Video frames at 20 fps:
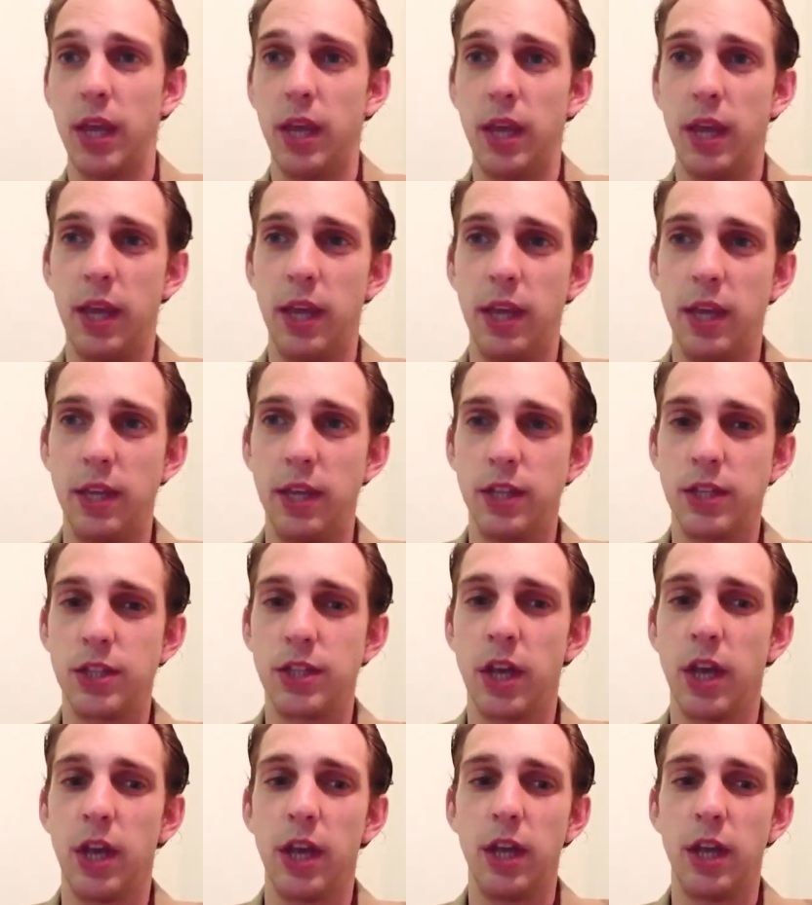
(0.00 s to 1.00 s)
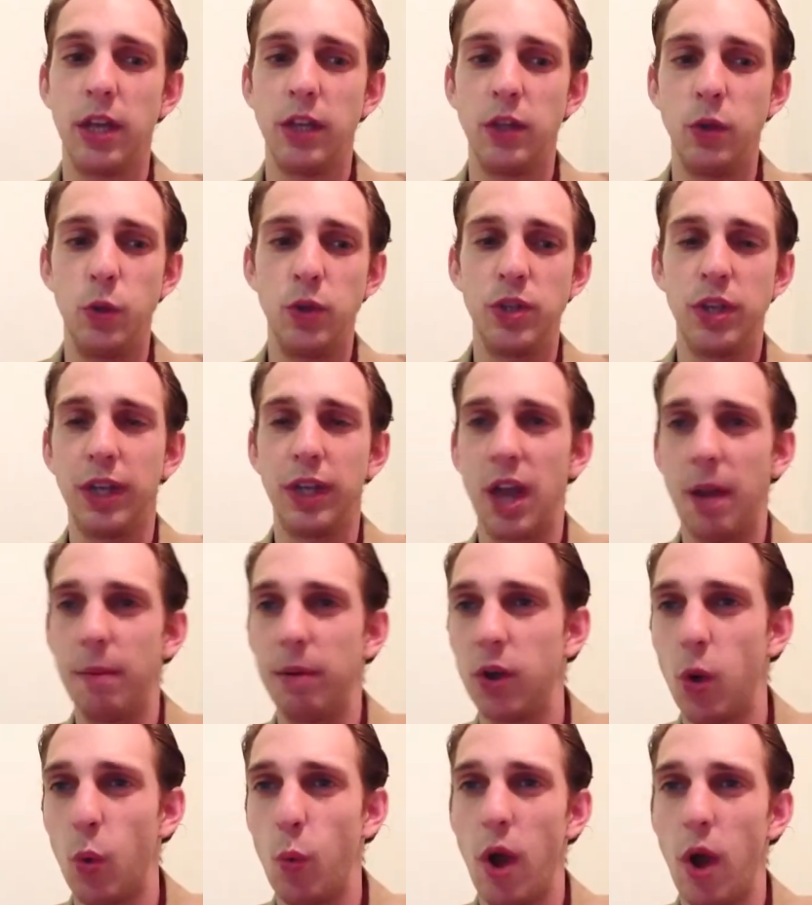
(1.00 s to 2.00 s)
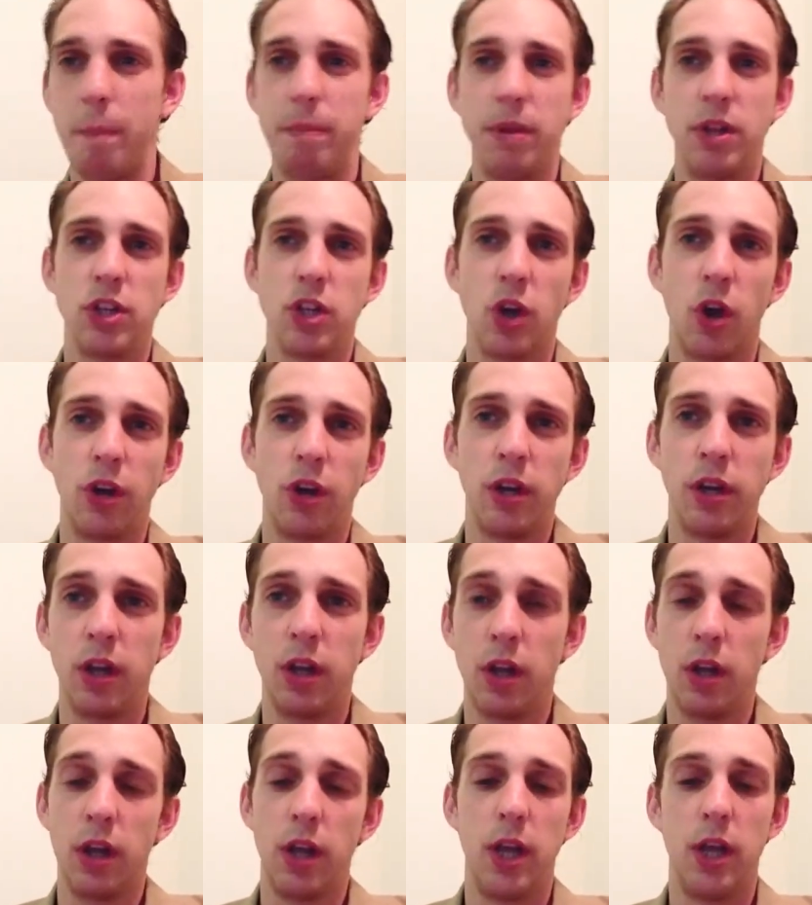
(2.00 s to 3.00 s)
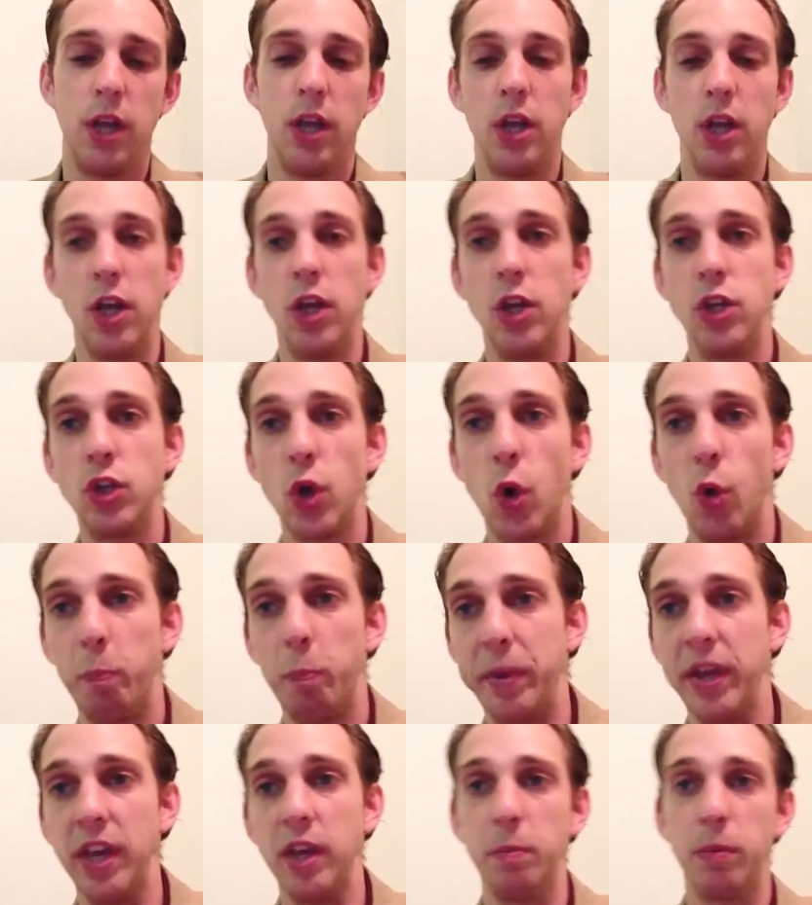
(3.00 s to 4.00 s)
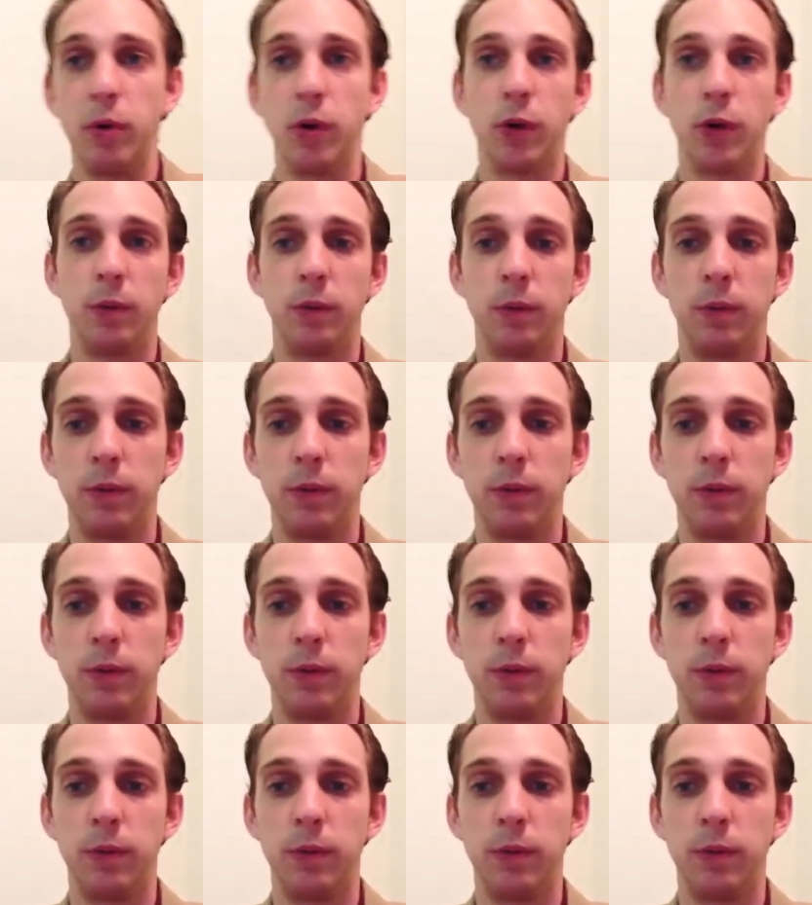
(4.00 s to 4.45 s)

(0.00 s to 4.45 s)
is using chemical weapons on his own people,